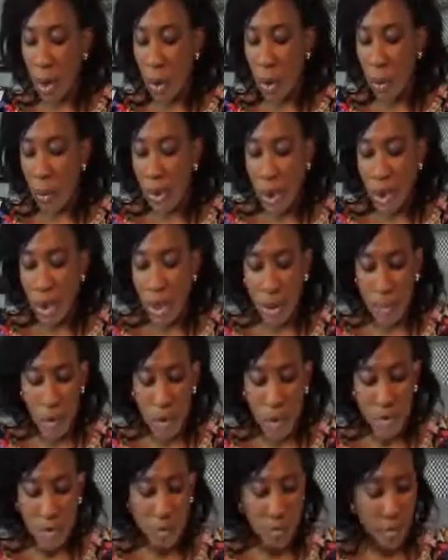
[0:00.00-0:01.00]
We need
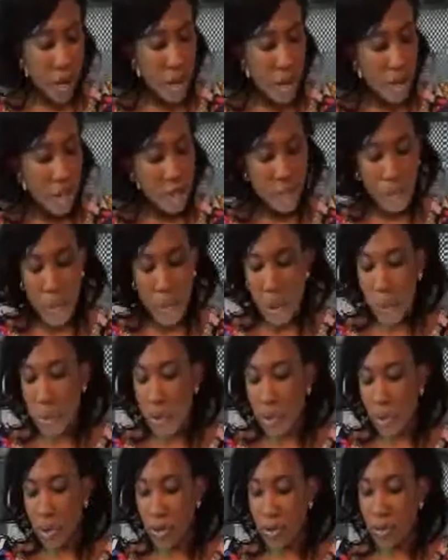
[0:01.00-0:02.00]
about 5
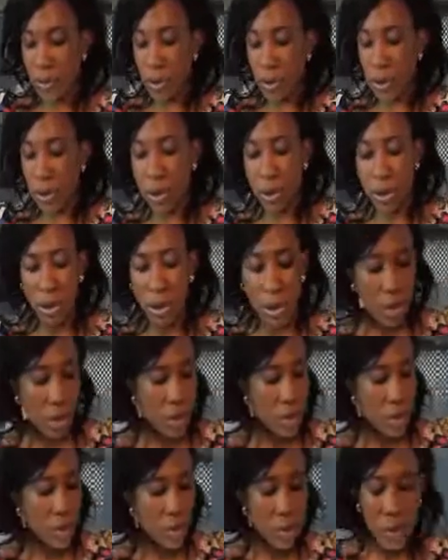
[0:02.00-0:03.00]
peppers for this
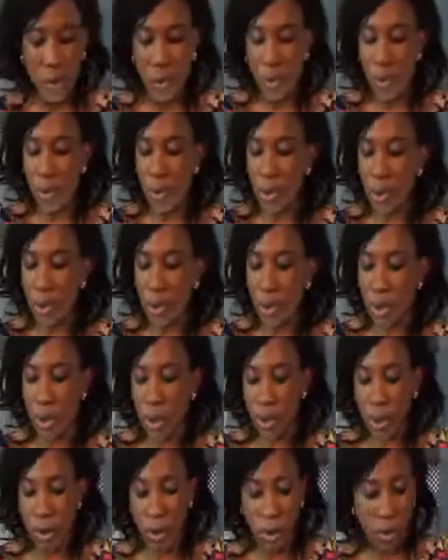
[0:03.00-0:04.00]
sauce.
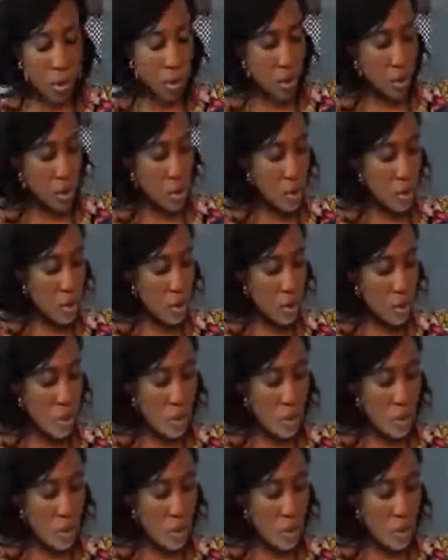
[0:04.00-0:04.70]
So